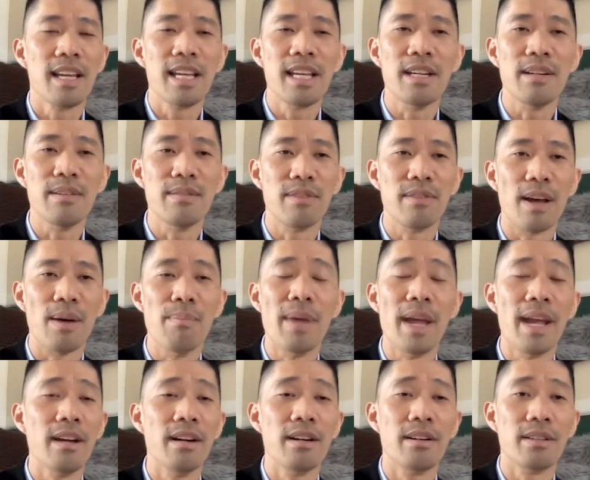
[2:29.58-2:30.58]
if a
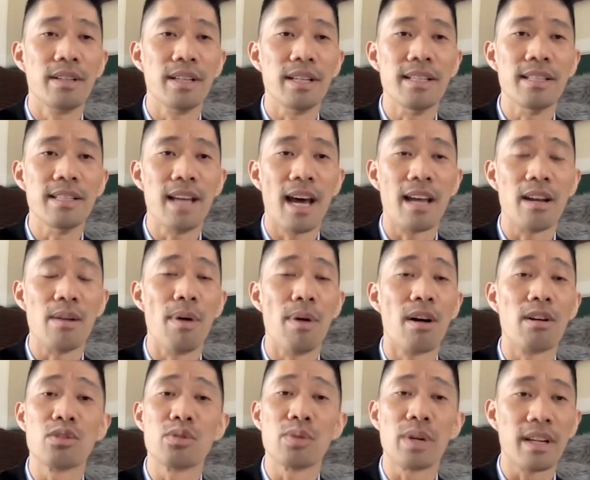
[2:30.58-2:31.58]
male is at a
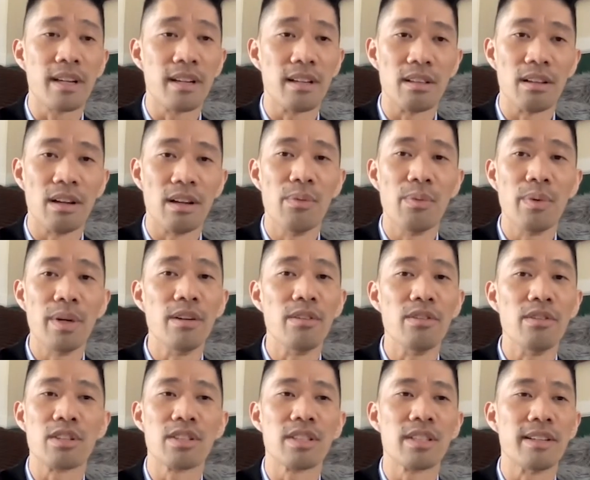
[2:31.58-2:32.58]
bar drinking alone, we don't
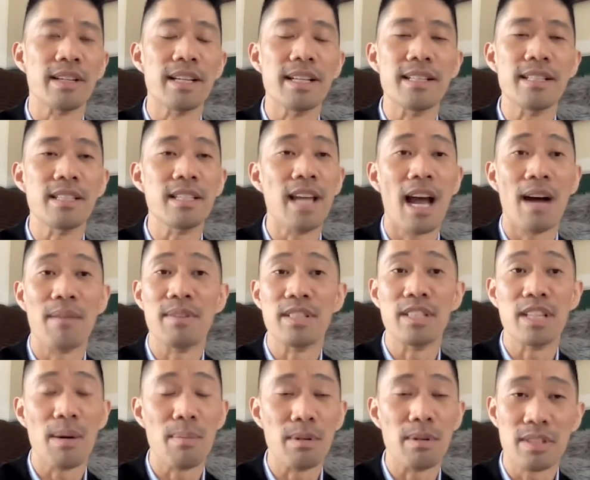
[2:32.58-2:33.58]
necessarily have a
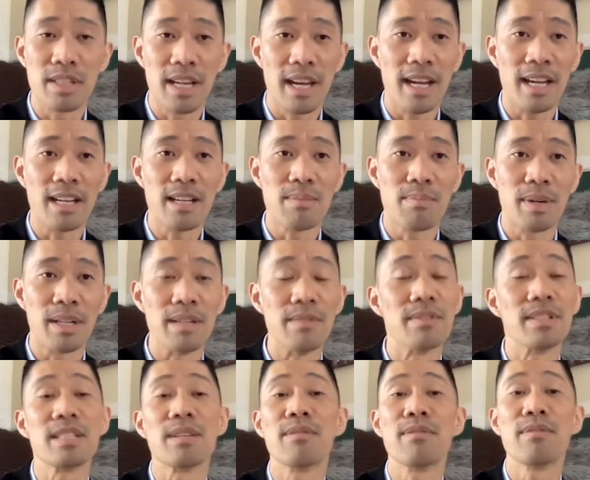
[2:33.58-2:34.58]
double take. But if
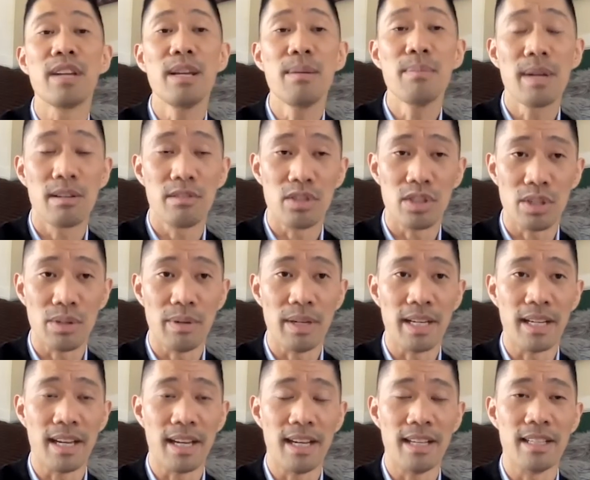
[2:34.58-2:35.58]
it's a female doing
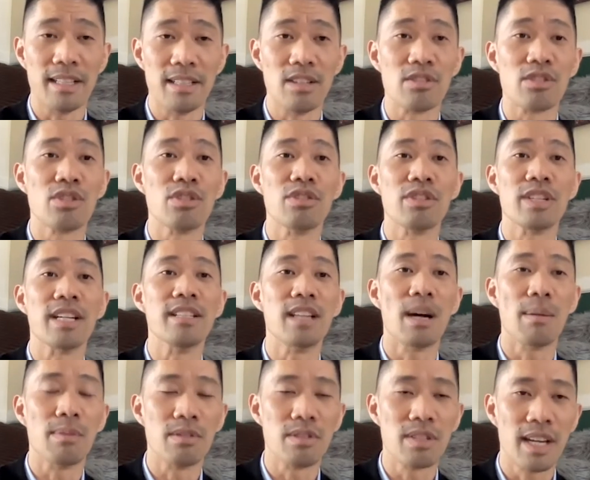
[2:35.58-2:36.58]
it, there's usually a
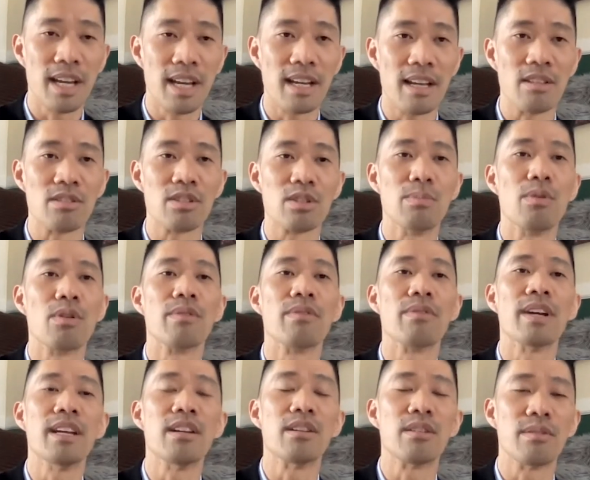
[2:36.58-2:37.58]
double take and there's more of an
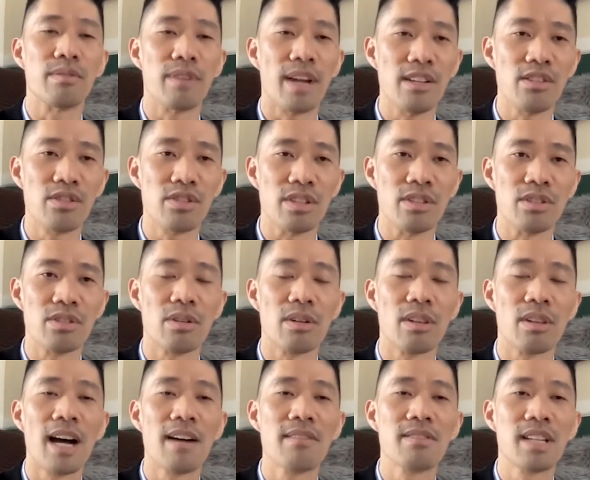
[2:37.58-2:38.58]
intervention. So a
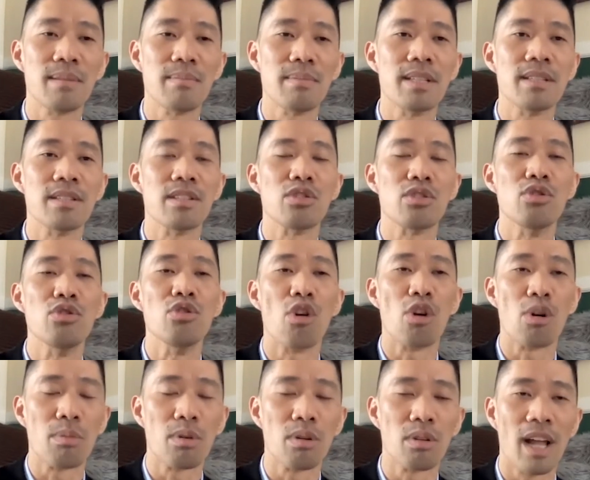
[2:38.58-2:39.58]
lot of times this is
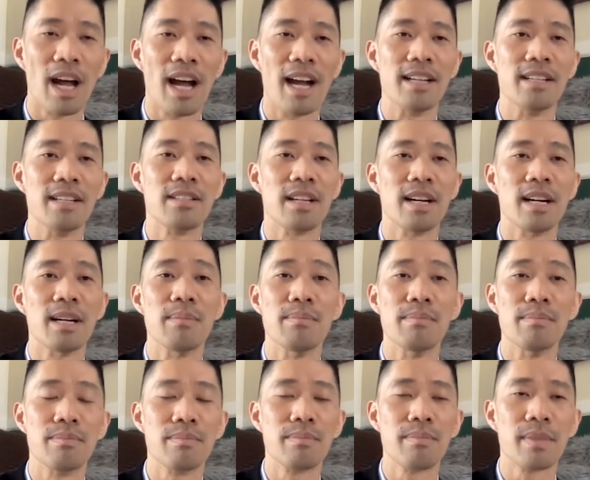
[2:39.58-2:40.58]
normalized
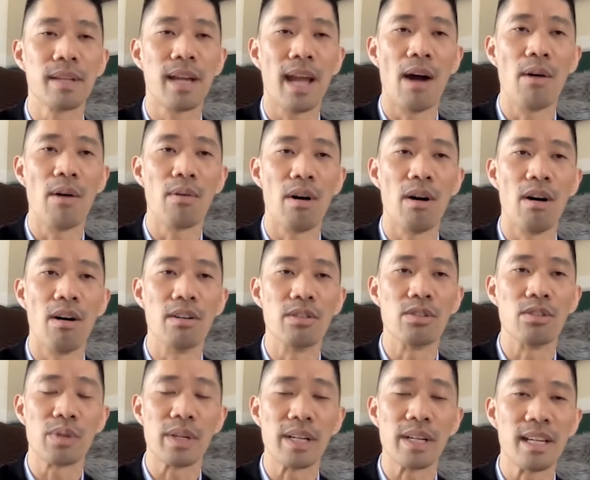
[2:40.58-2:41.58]
alcohol
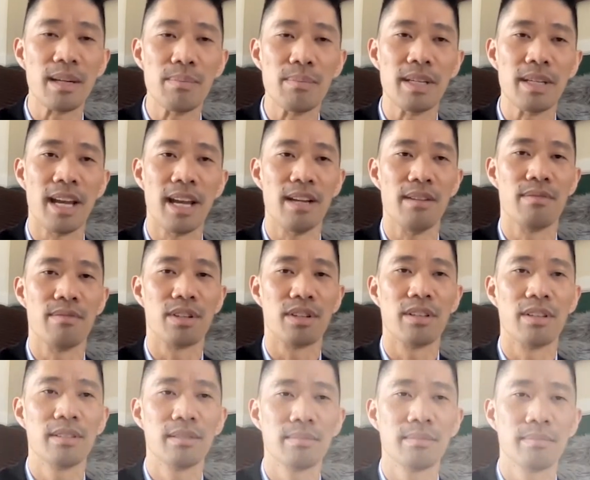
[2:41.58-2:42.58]
drinking
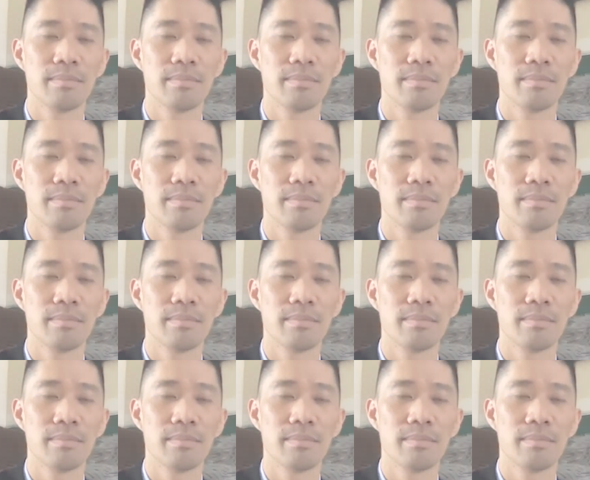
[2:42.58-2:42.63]
behavior.